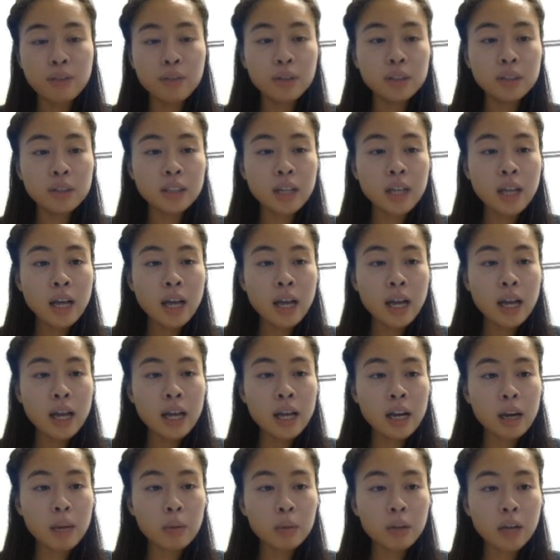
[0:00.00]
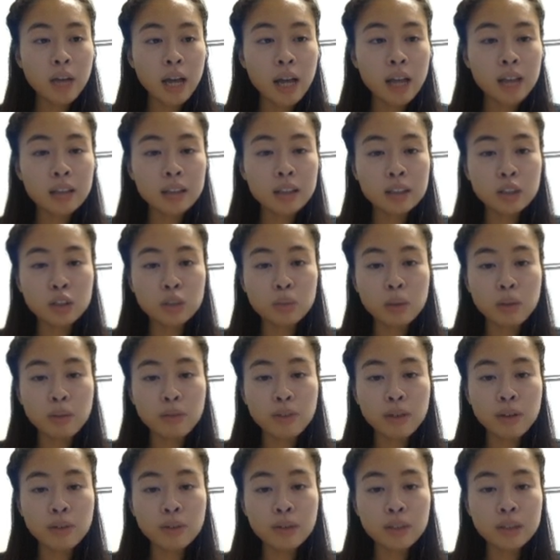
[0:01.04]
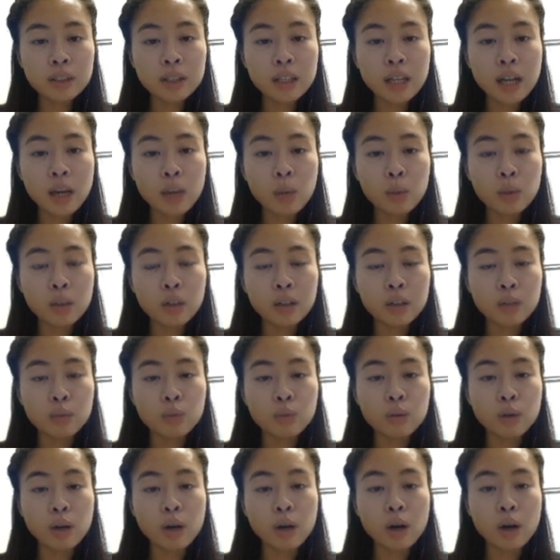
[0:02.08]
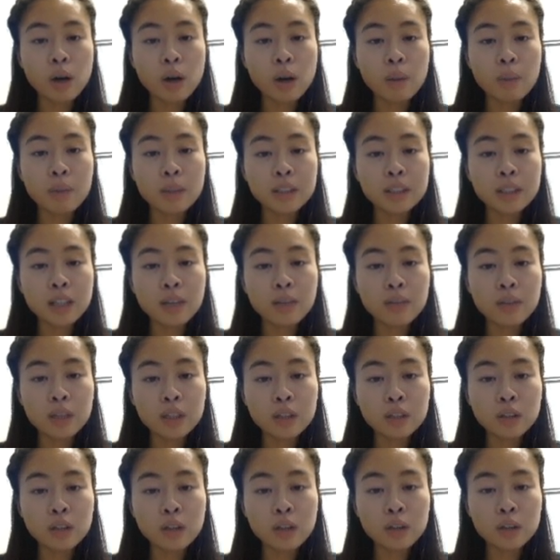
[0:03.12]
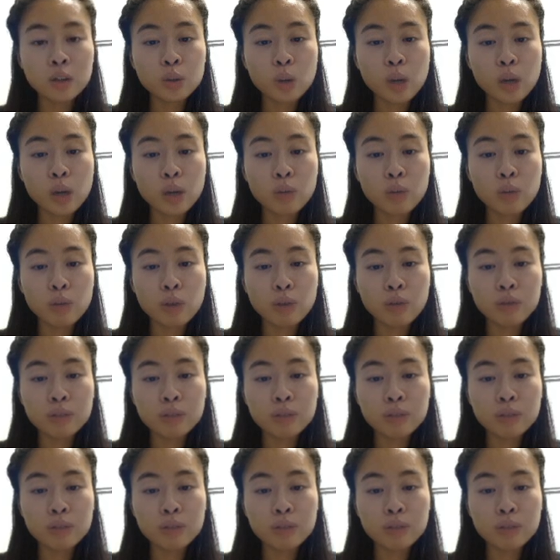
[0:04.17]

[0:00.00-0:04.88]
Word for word: favorites and I'm going to add this to my favorites. Say I want to um, save this so I can